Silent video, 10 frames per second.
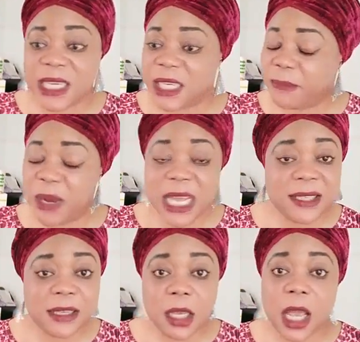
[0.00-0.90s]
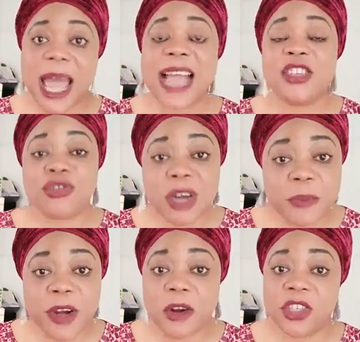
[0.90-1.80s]
Please, extra
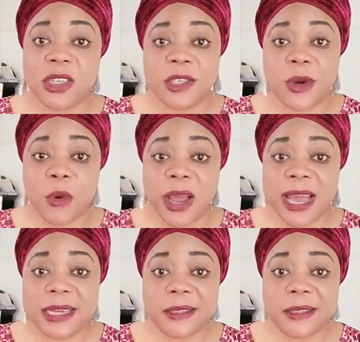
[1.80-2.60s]
precaution is required.